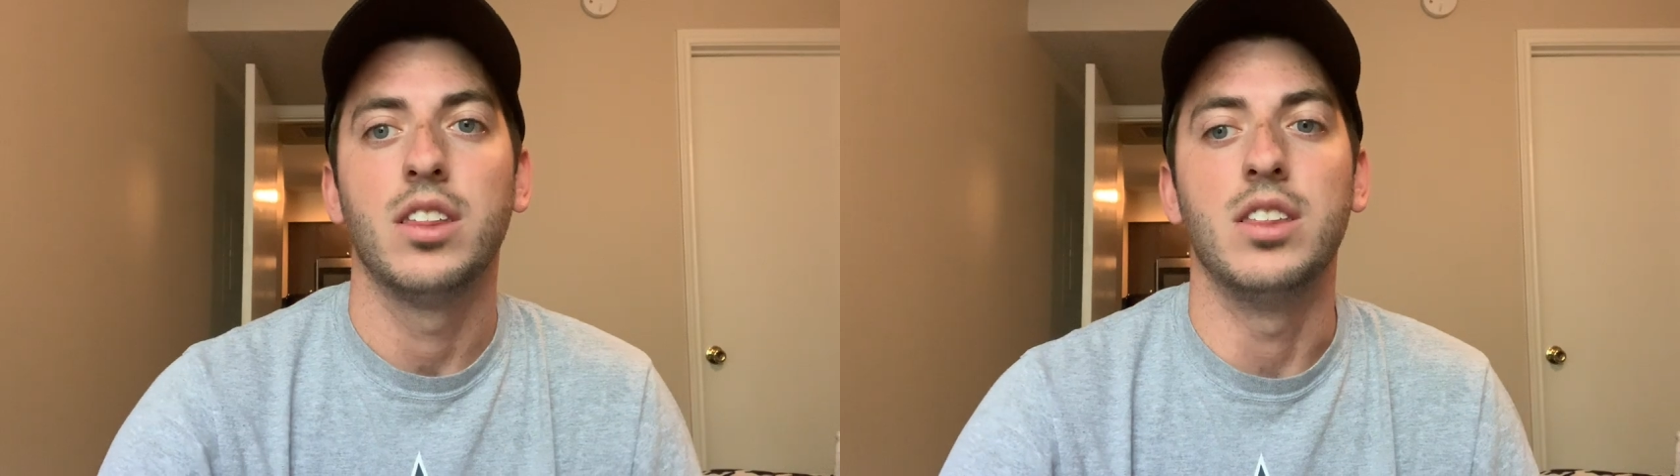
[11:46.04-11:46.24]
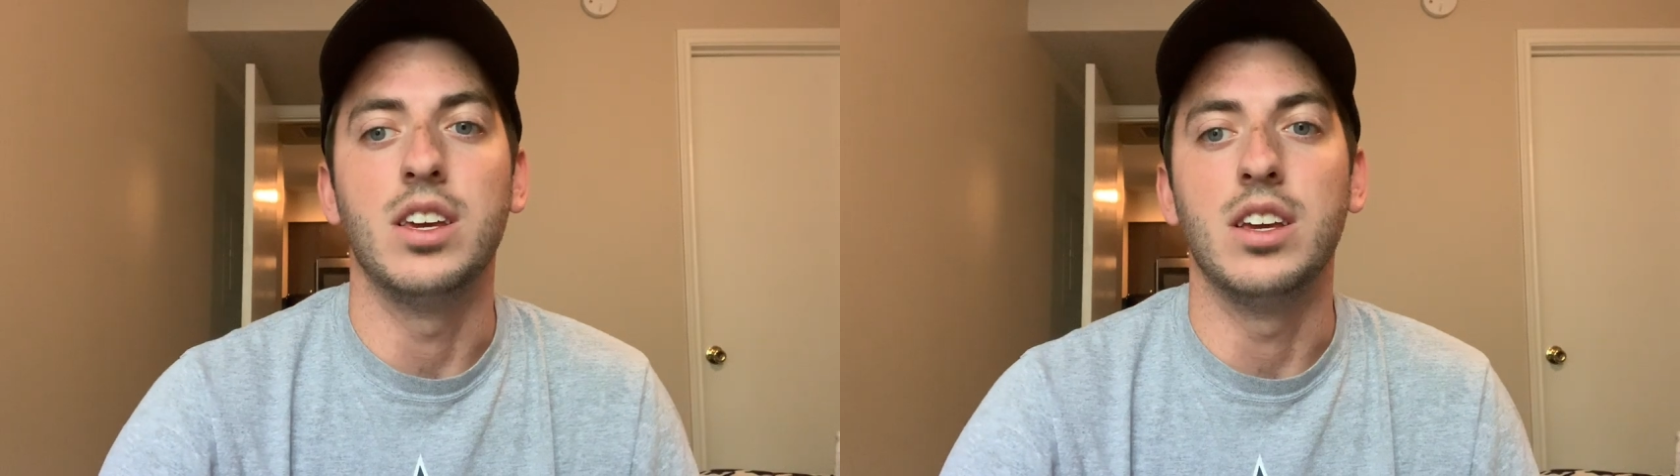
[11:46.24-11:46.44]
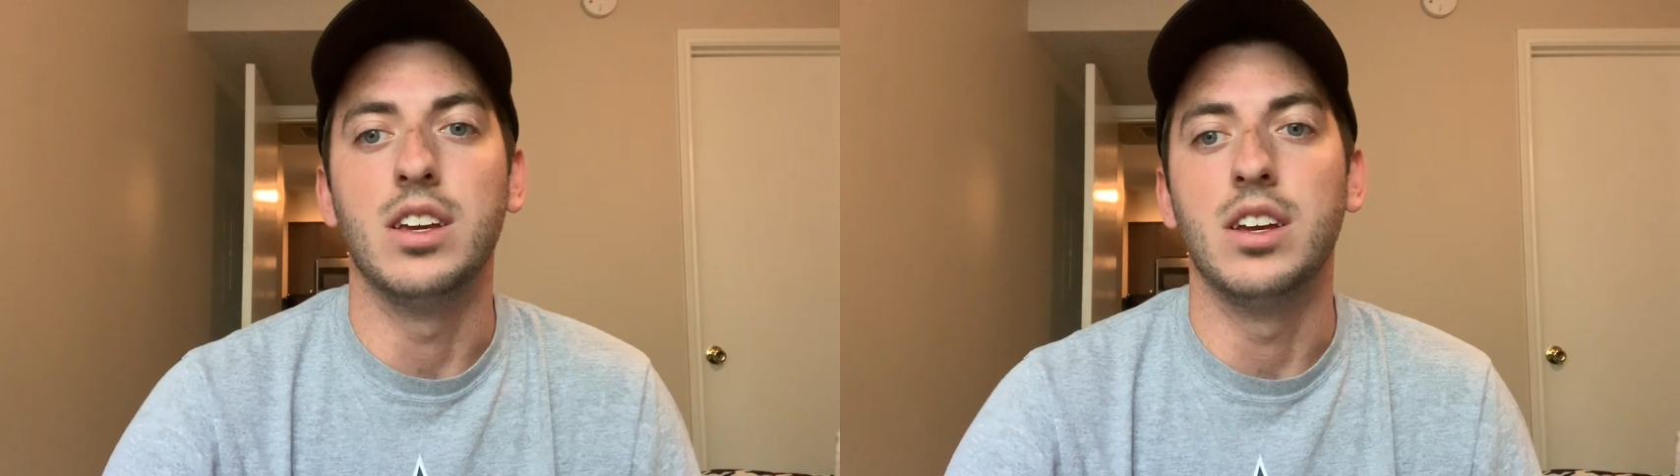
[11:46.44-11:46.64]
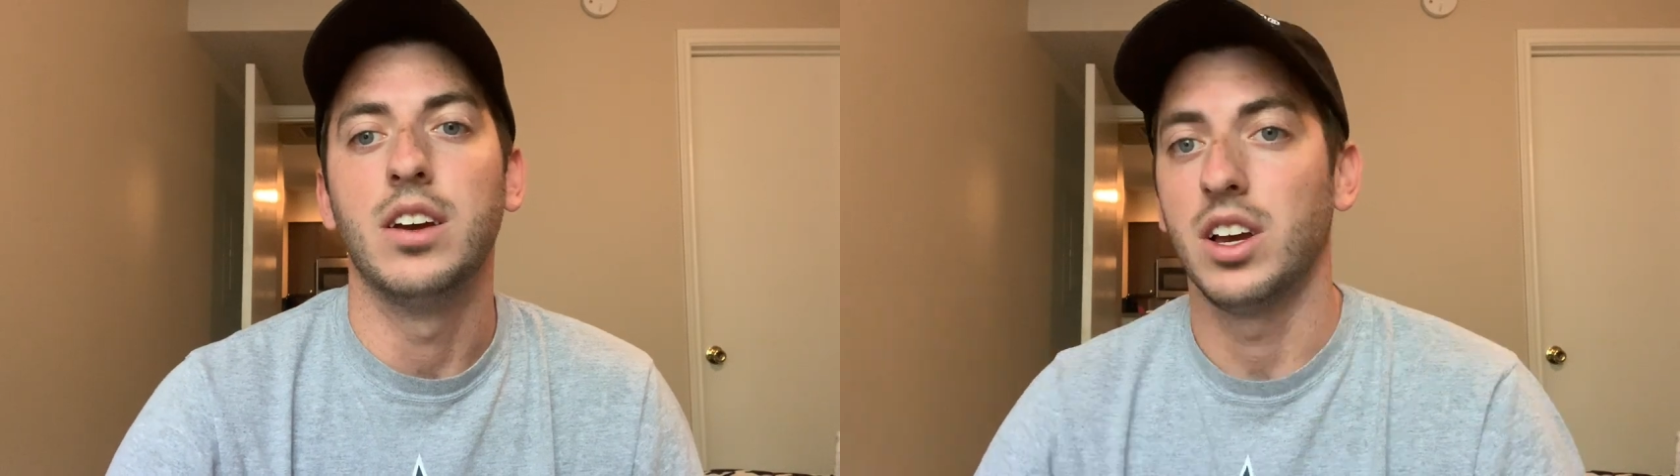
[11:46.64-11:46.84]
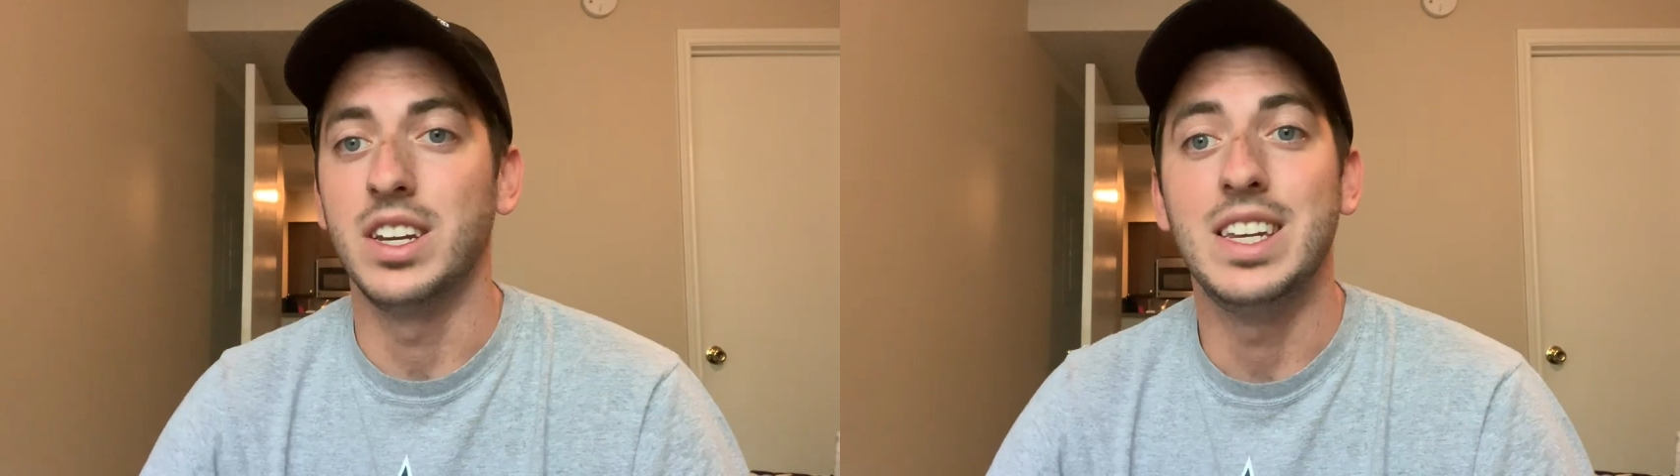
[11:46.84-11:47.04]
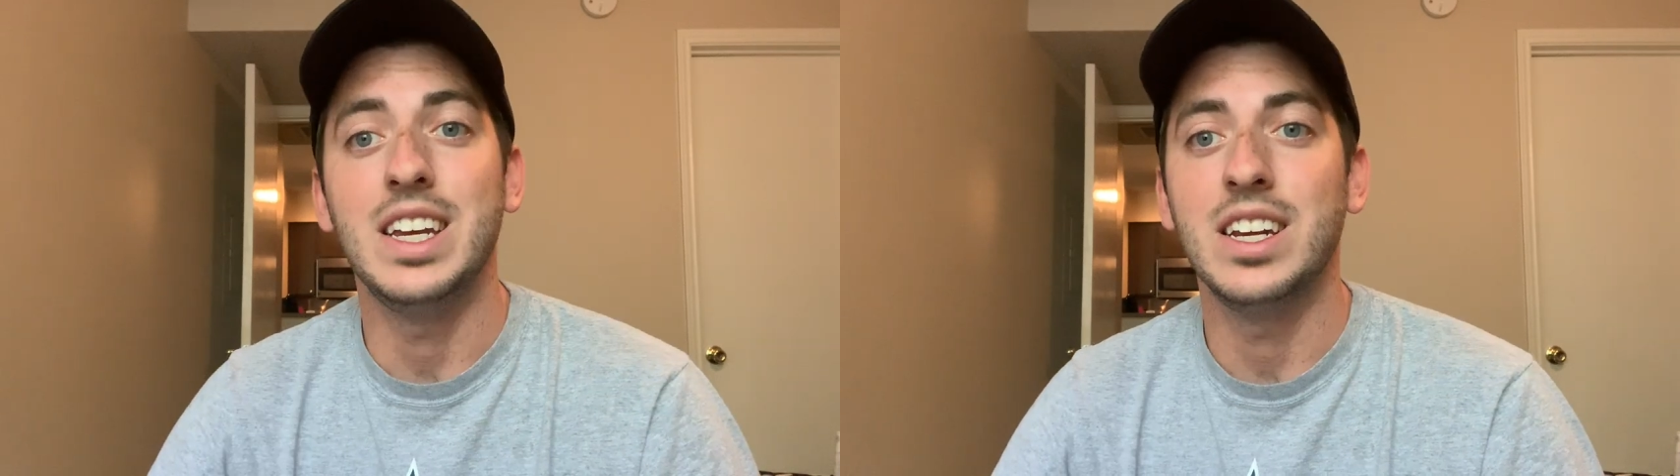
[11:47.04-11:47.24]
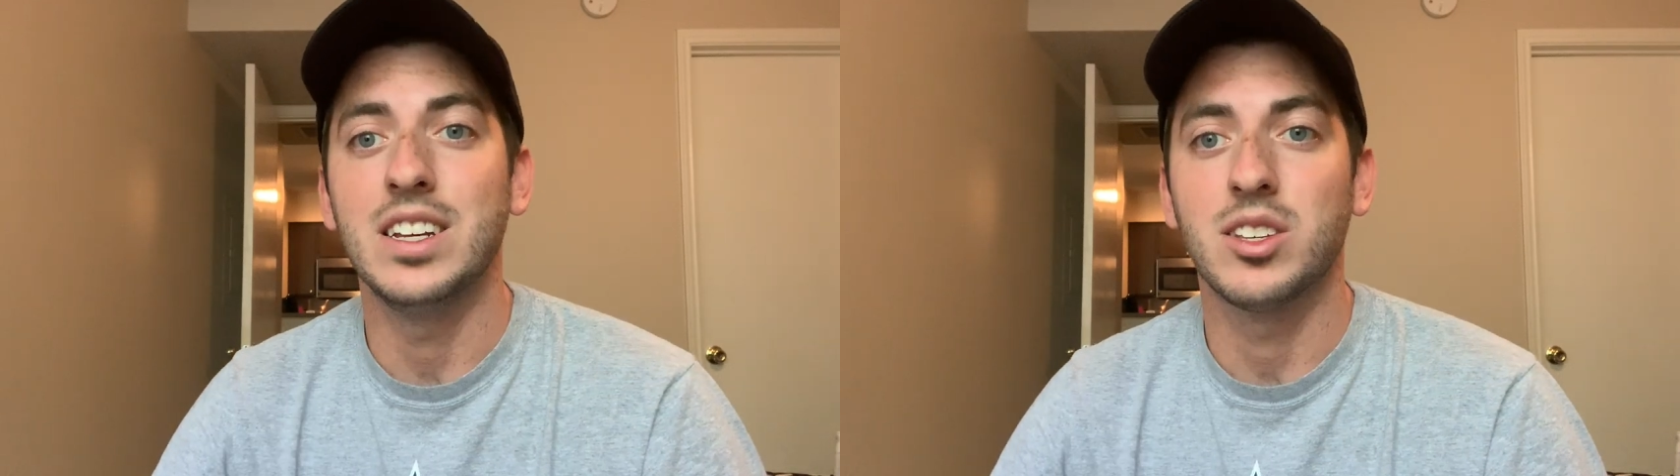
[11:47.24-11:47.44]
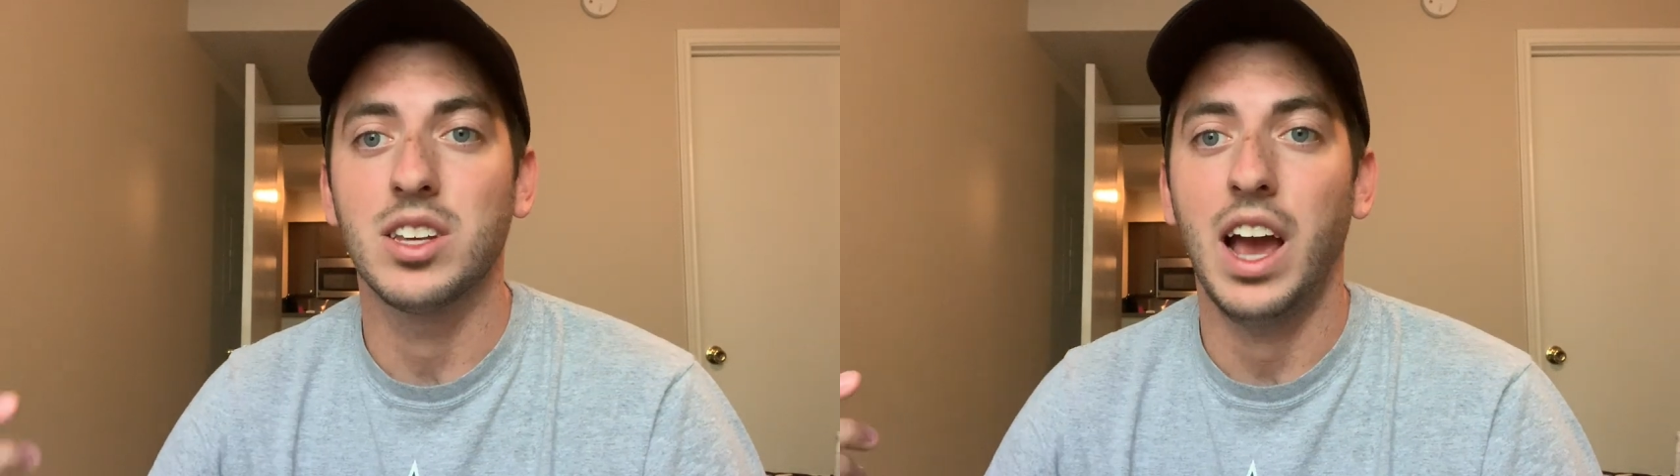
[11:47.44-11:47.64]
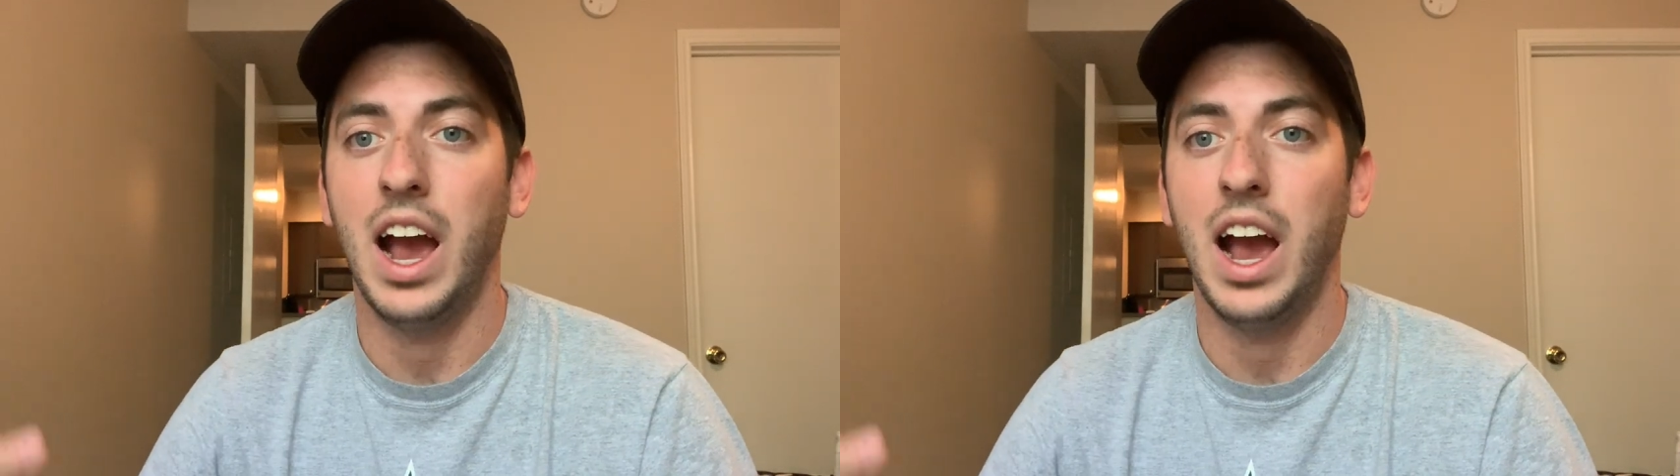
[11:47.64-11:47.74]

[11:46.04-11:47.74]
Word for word: the Adidas